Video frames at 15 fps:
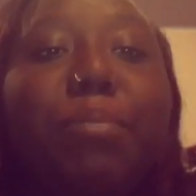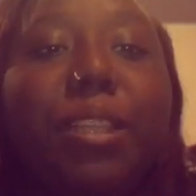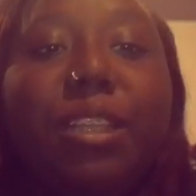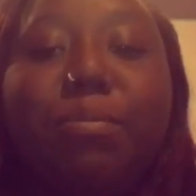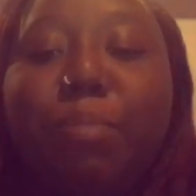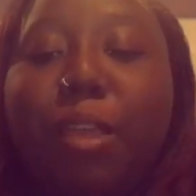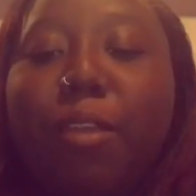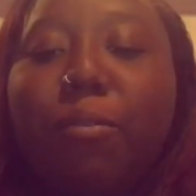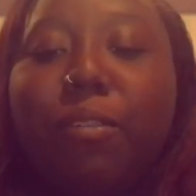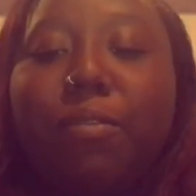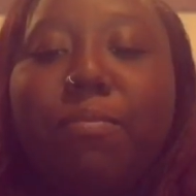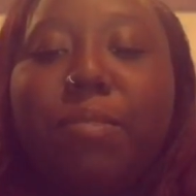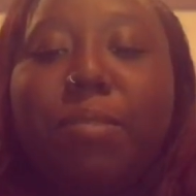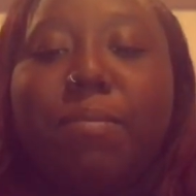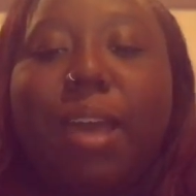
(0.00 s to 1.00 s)
please bear
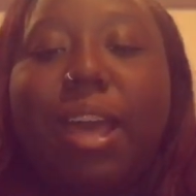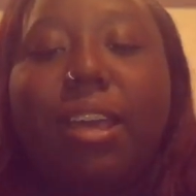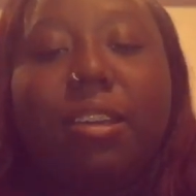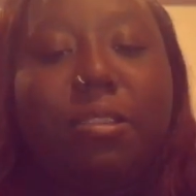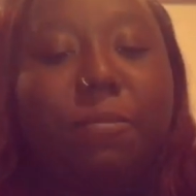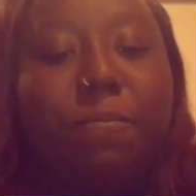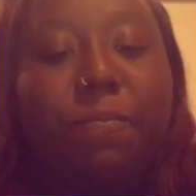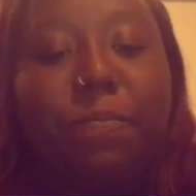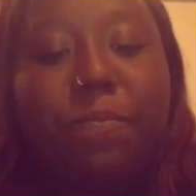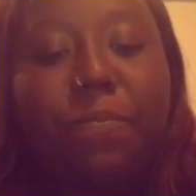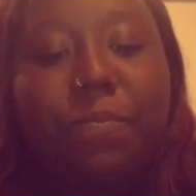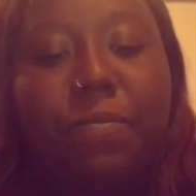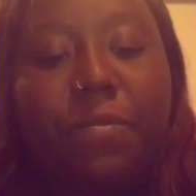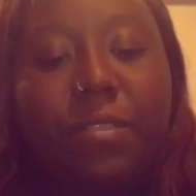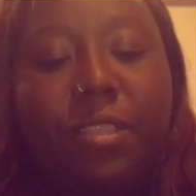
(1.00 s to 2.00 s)
with me, my um
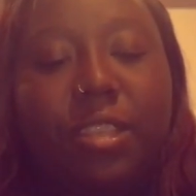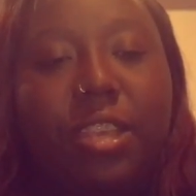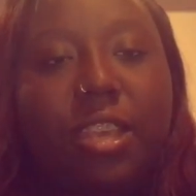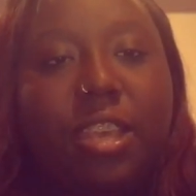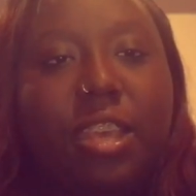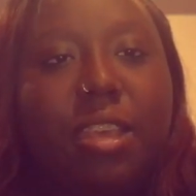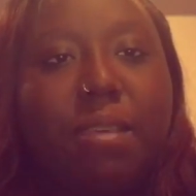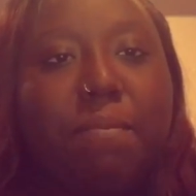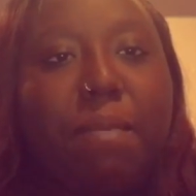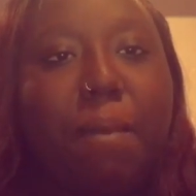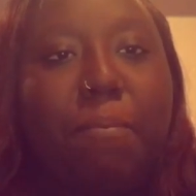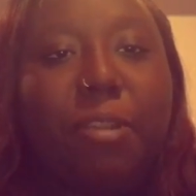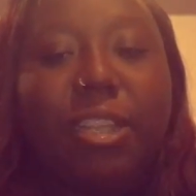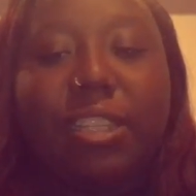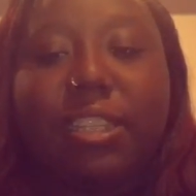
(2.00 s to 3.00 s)
my
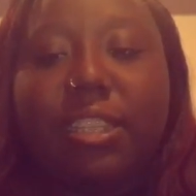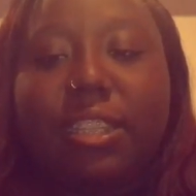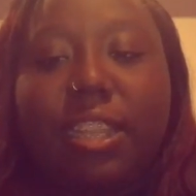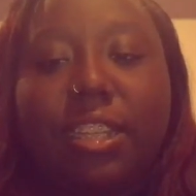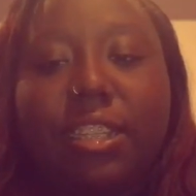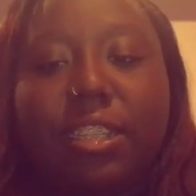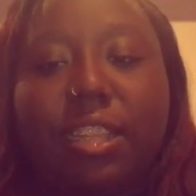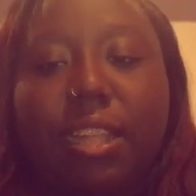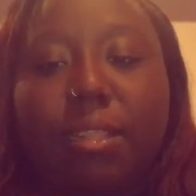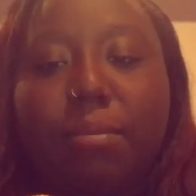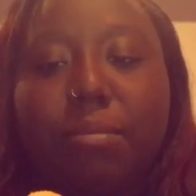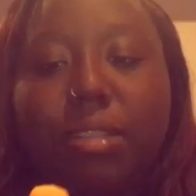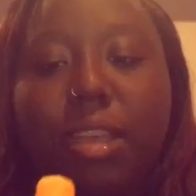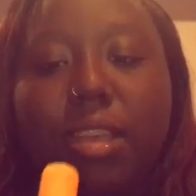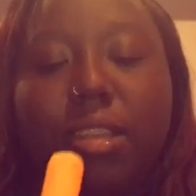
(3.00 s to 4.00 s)
braces. I just got
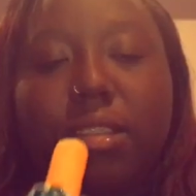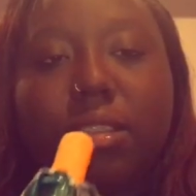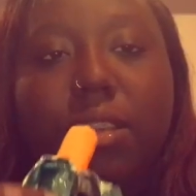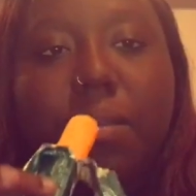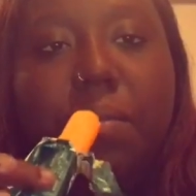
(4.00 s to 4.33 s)
them tight.